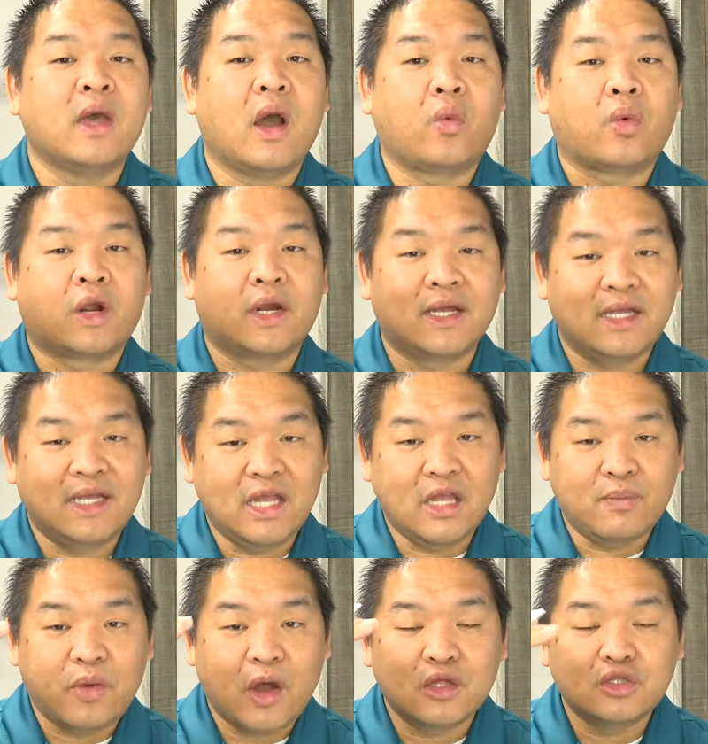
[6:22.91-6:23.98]
And we're going to
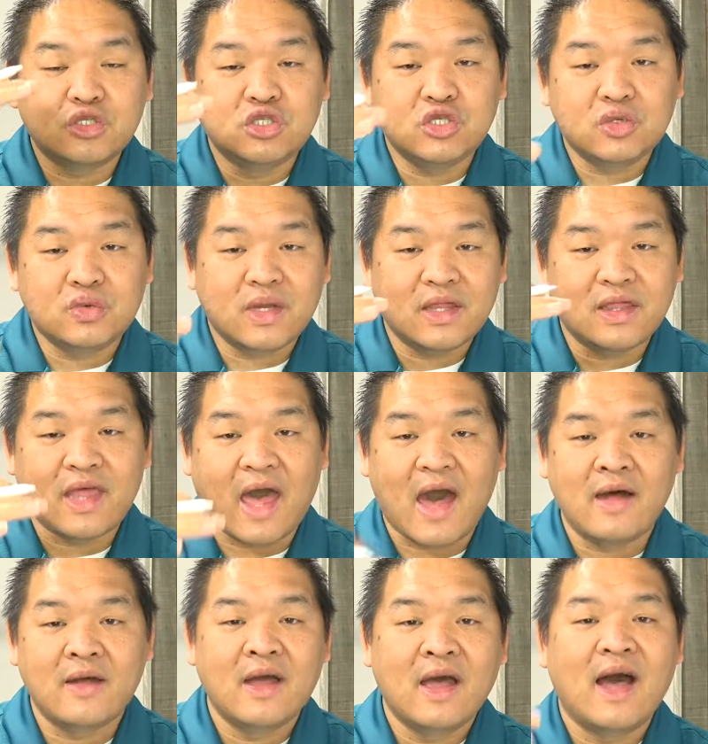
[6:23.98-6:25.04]
keep on doing
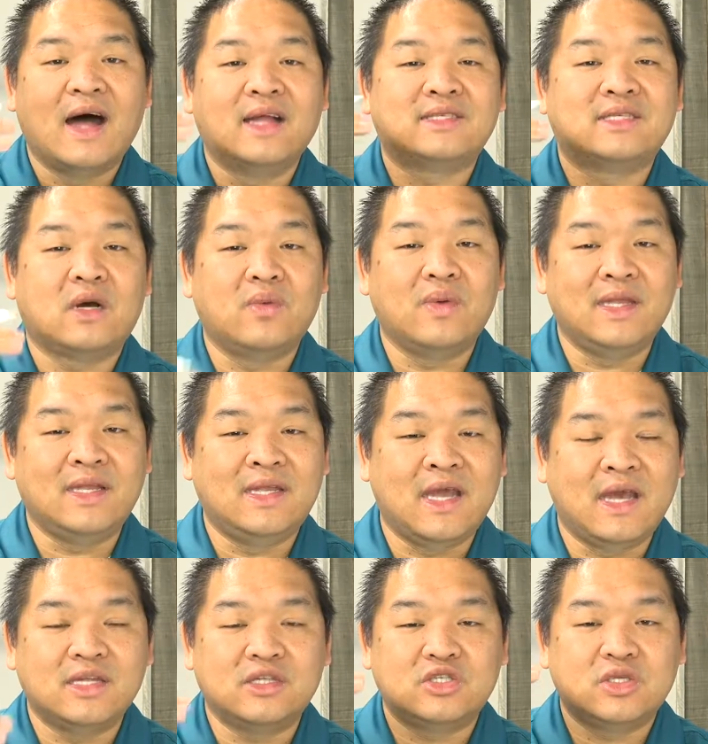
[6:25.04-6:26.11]
that until we
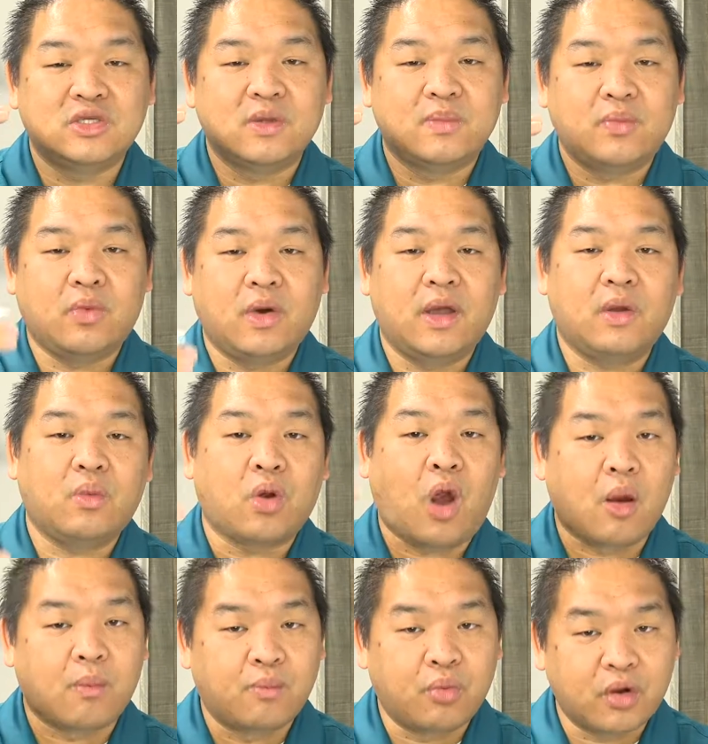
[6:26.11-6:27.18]
get to the point where
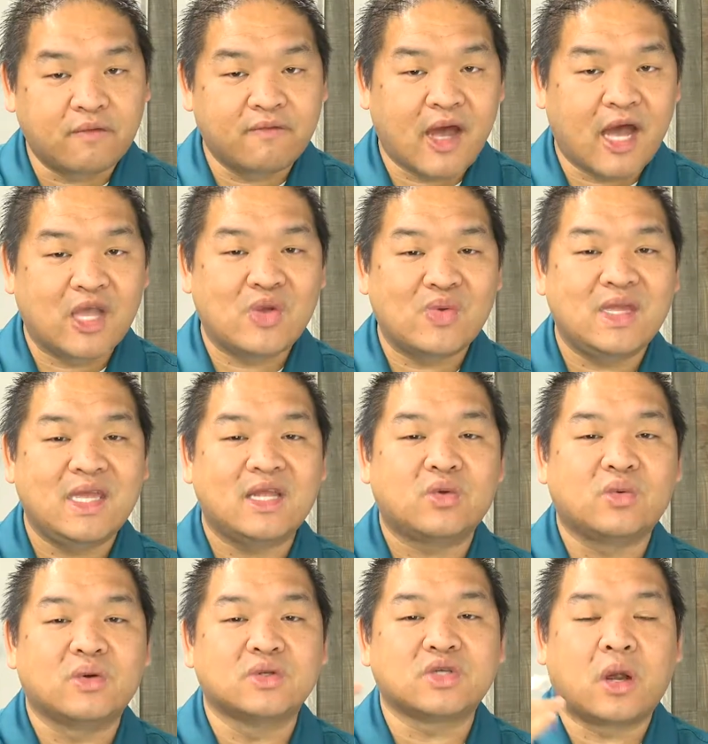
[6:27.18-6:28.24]
our book value
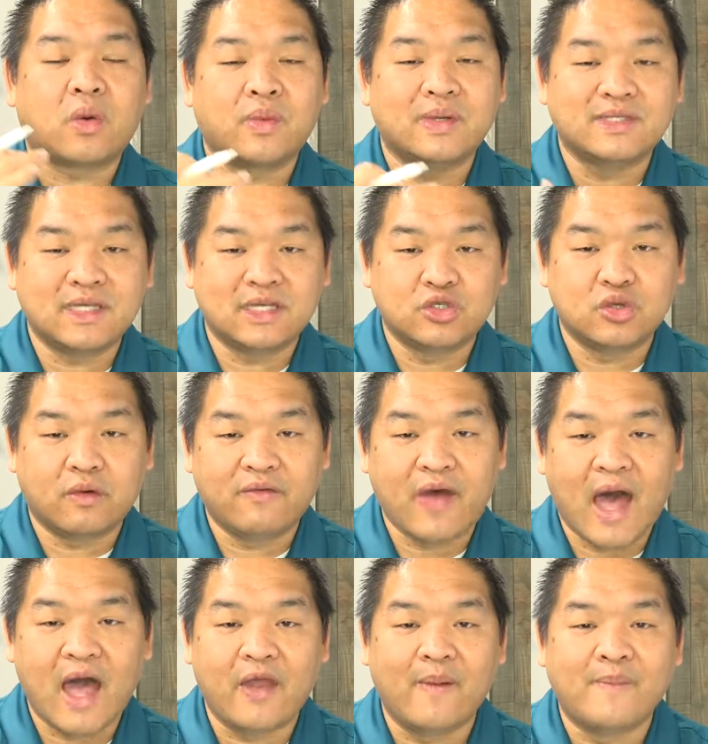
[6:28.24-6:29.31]
equals our residual
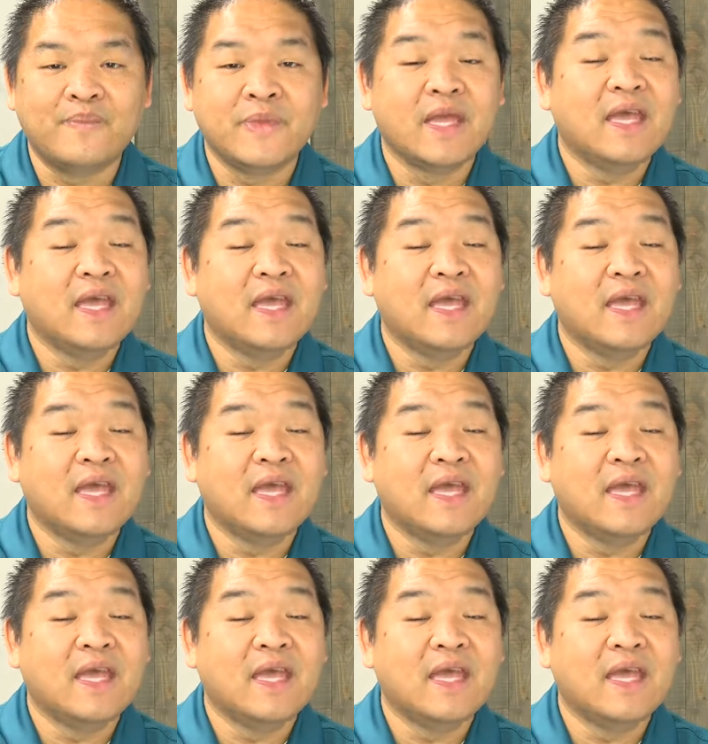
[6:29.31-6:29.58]
value.